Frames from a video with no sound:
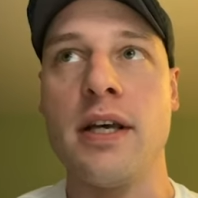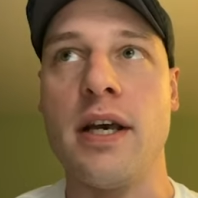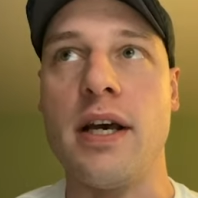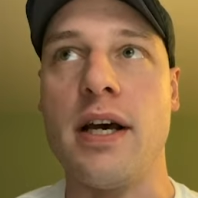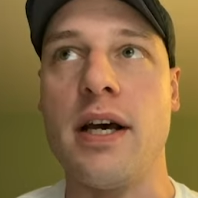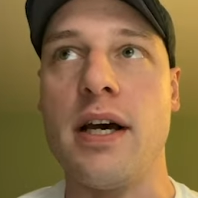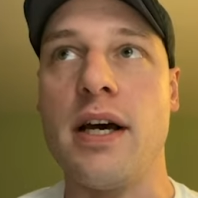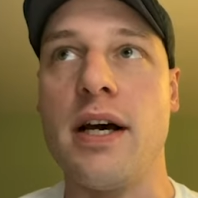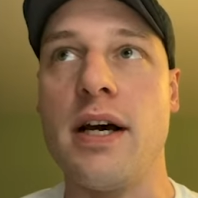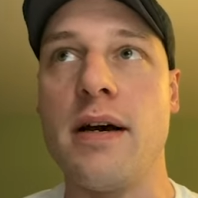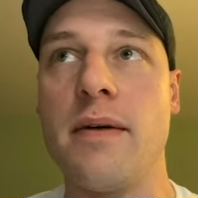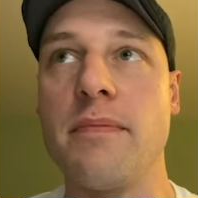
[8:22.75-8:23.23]

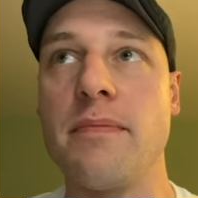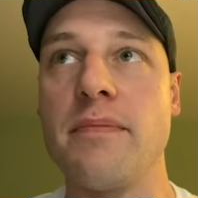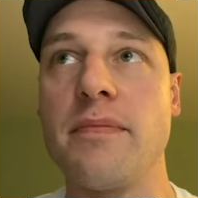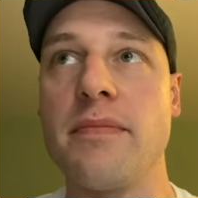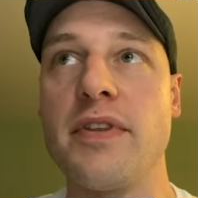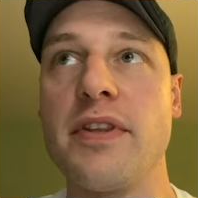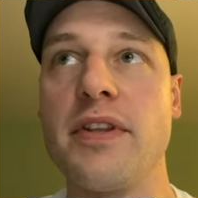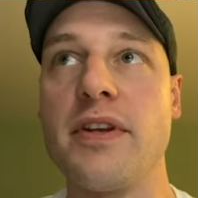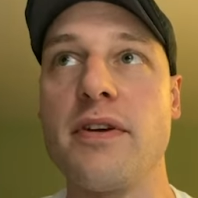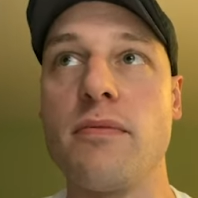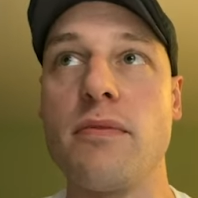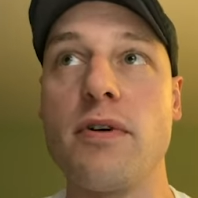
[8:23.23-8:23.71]

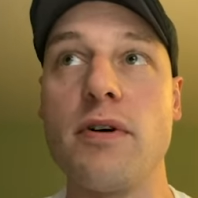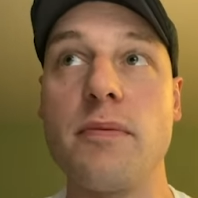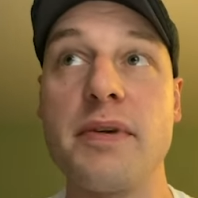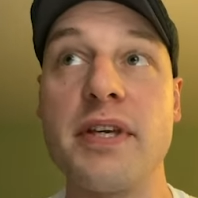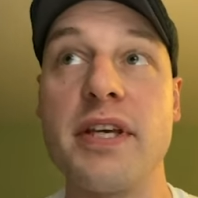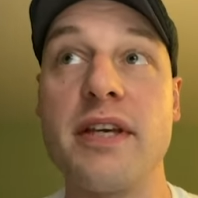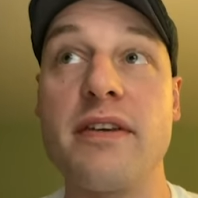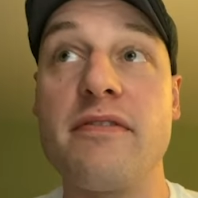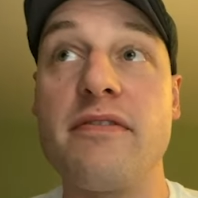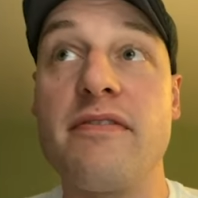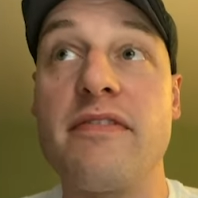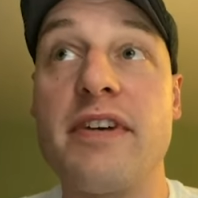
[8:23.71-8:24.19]
There will be
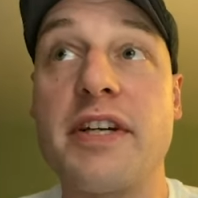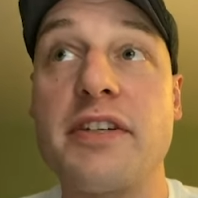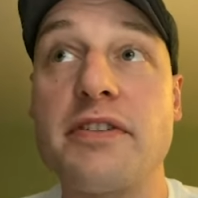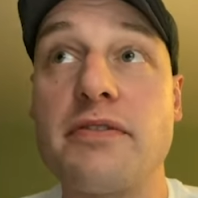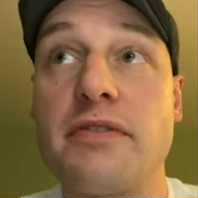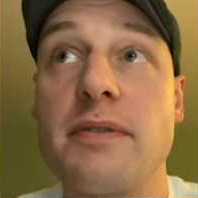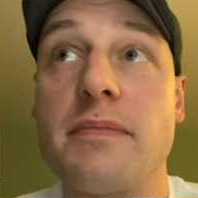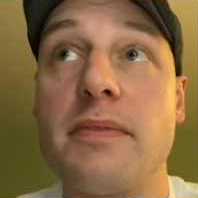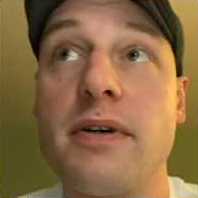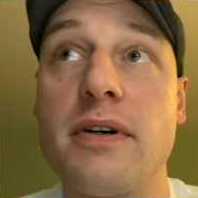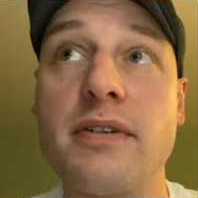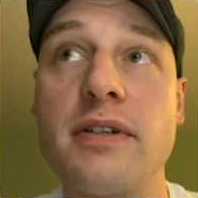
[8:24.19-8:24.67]
a
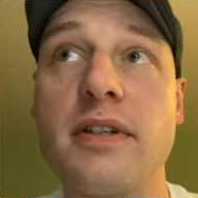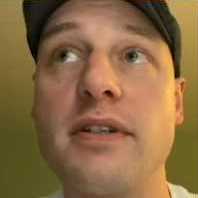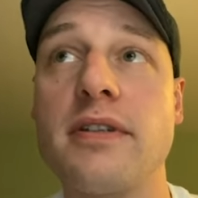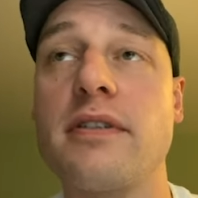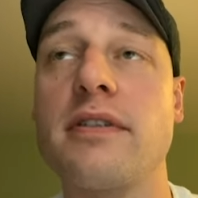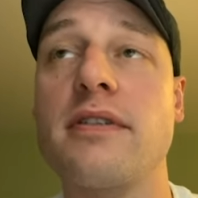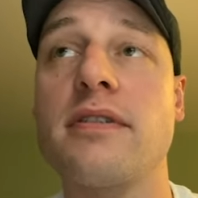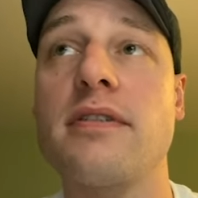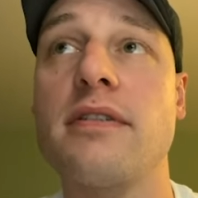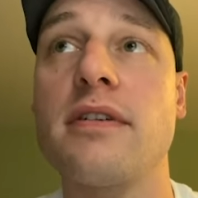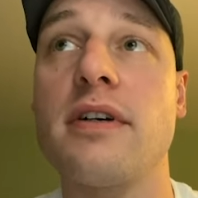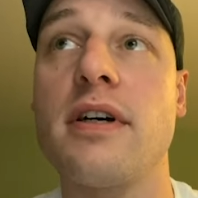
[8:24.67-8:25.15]
victory
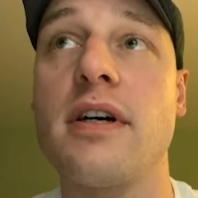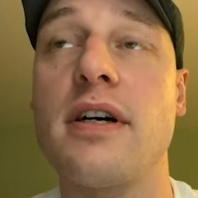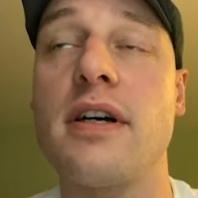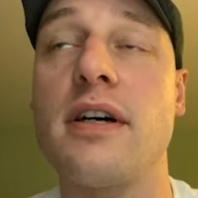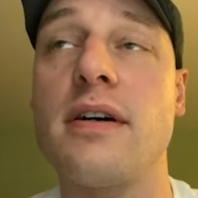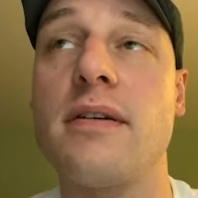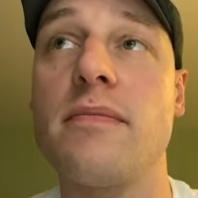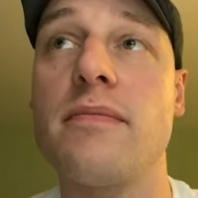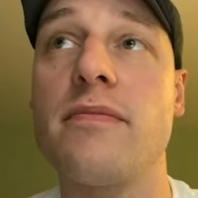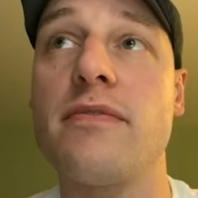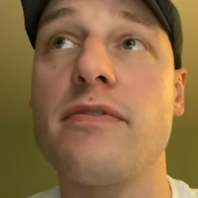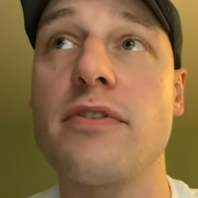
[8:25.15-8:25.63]
bonus
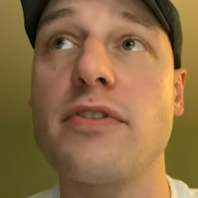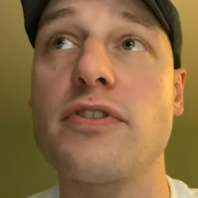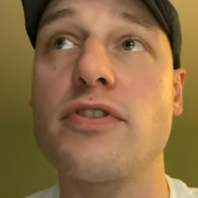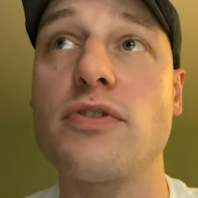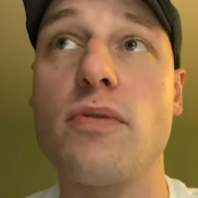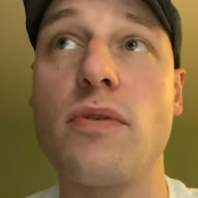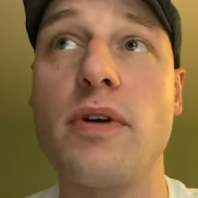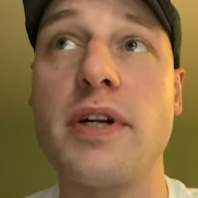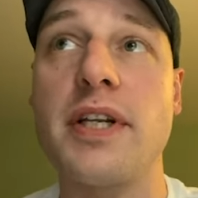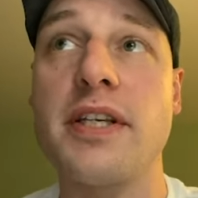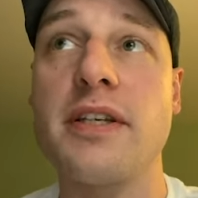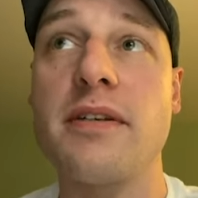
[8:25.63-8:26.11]
for
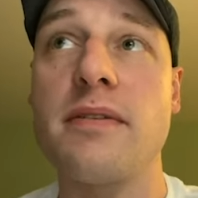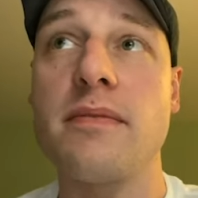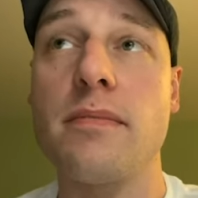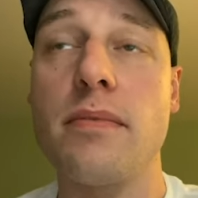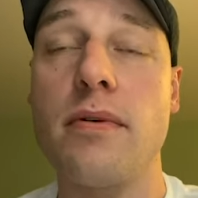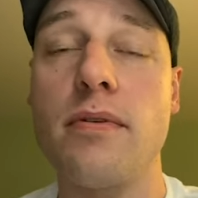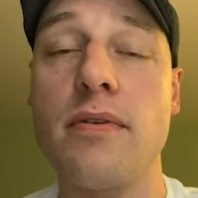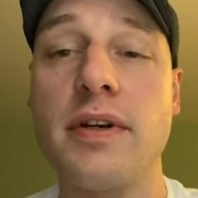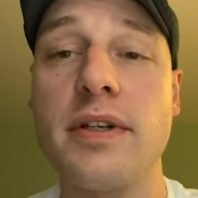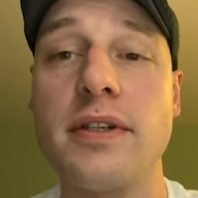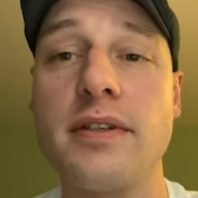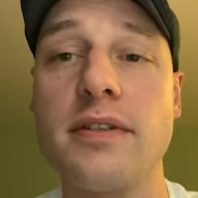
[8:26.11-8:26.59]
20
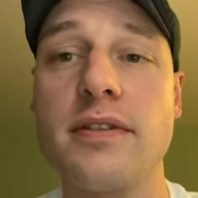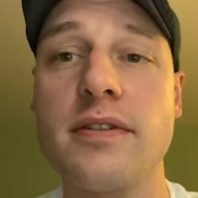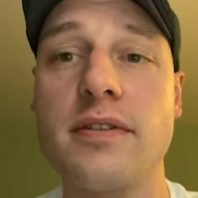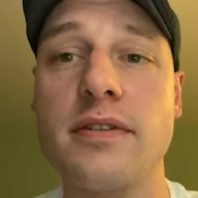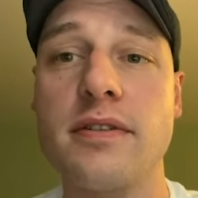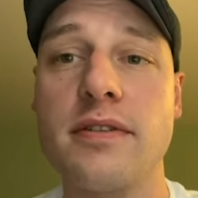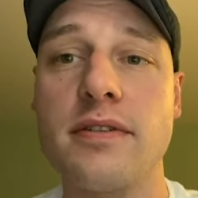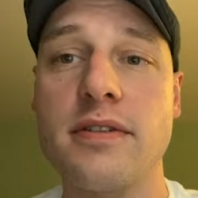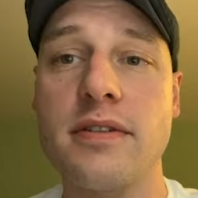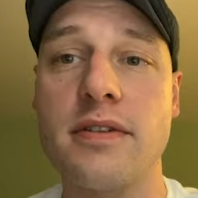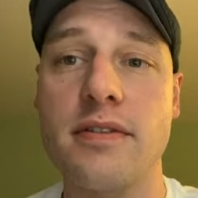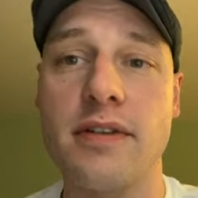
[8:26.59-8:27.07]
points.
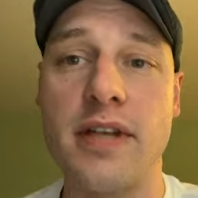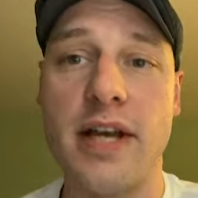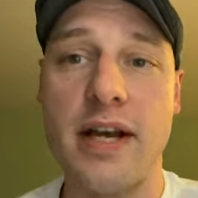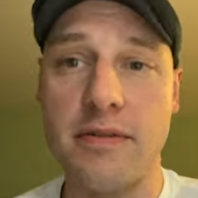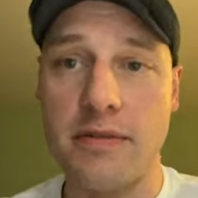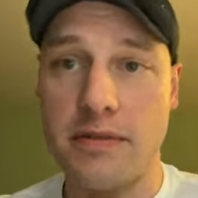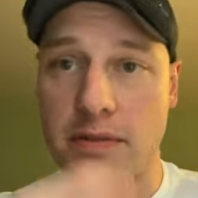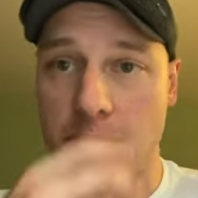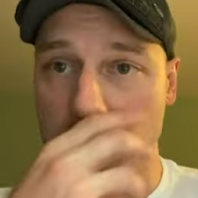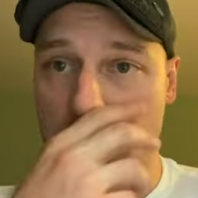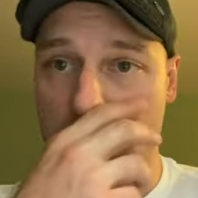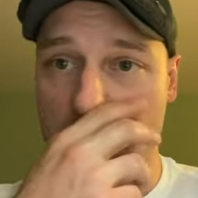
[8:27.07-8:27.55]
So that
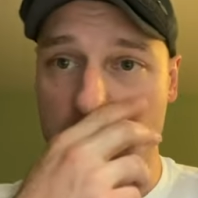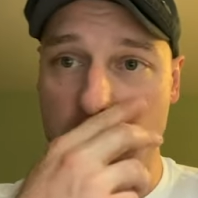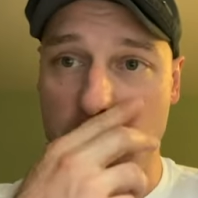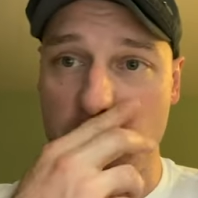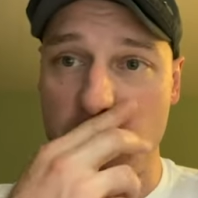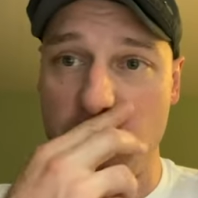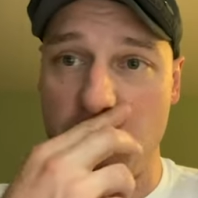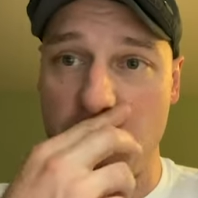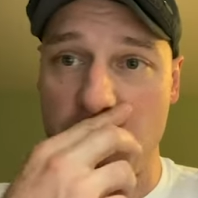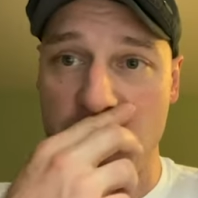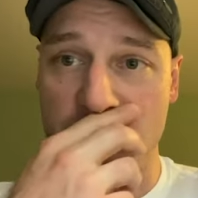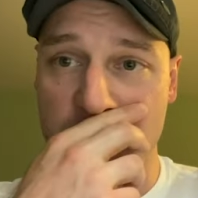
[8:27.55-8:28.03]
was
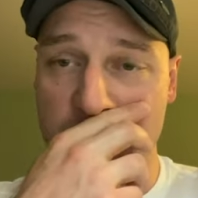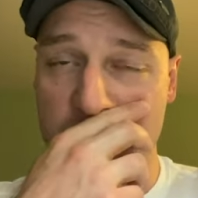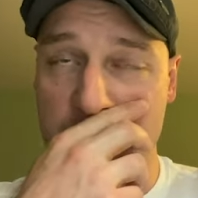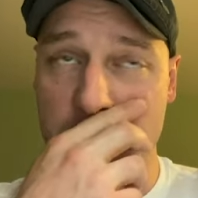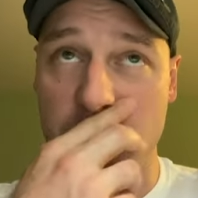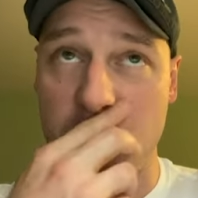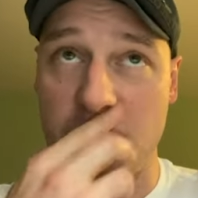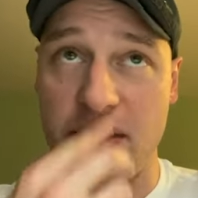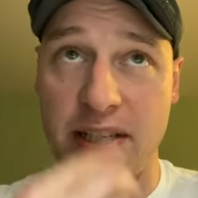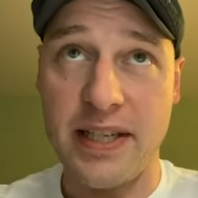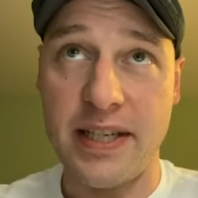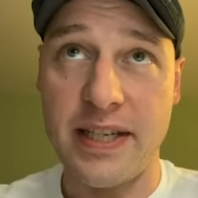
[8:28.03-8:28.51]
in
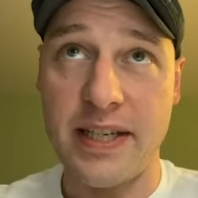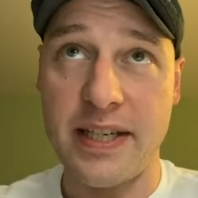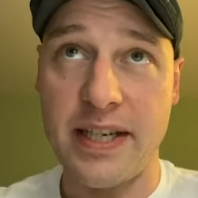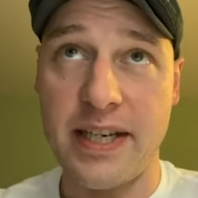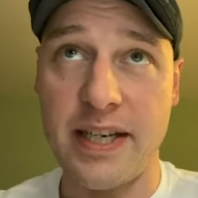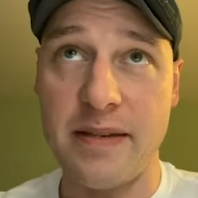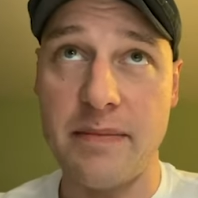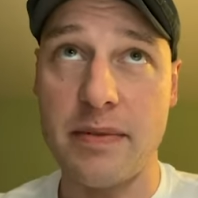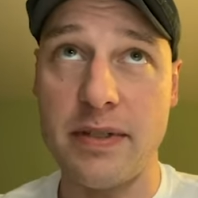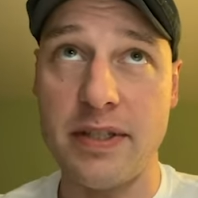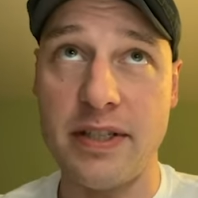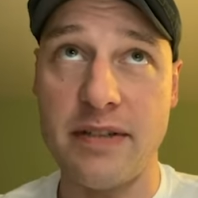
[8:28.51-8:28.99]
play,
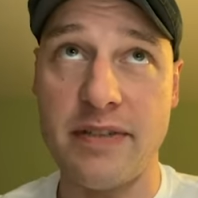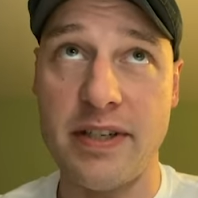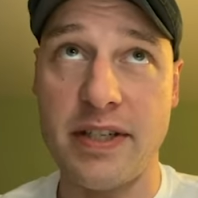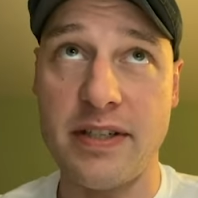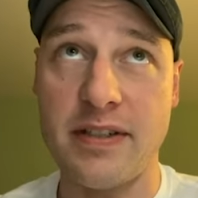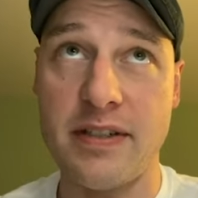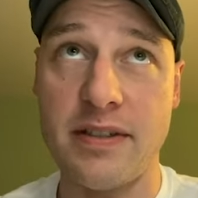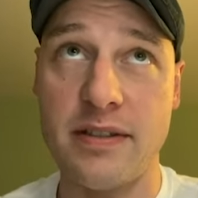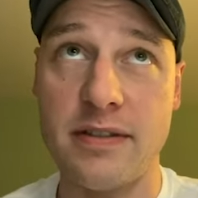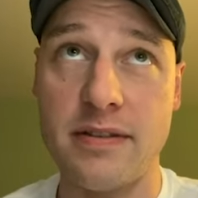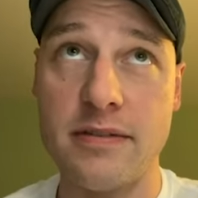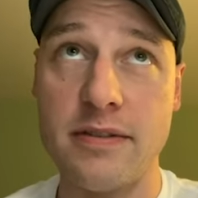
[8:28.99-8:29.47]
I believe, at
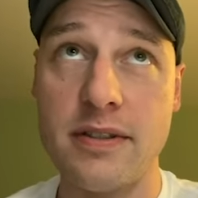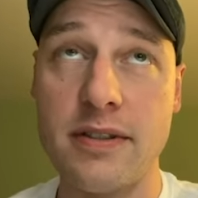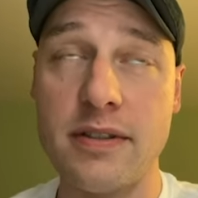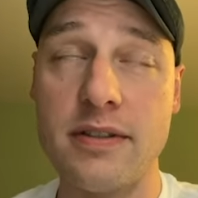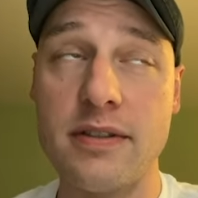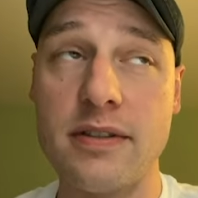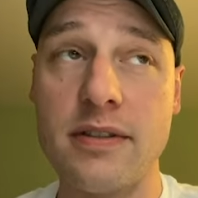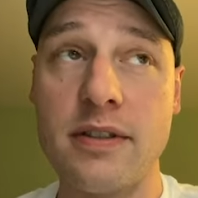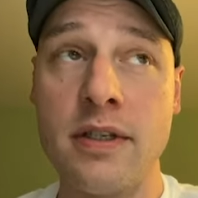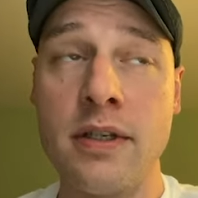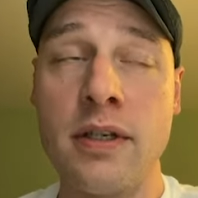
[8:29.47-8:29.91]
St. Louis.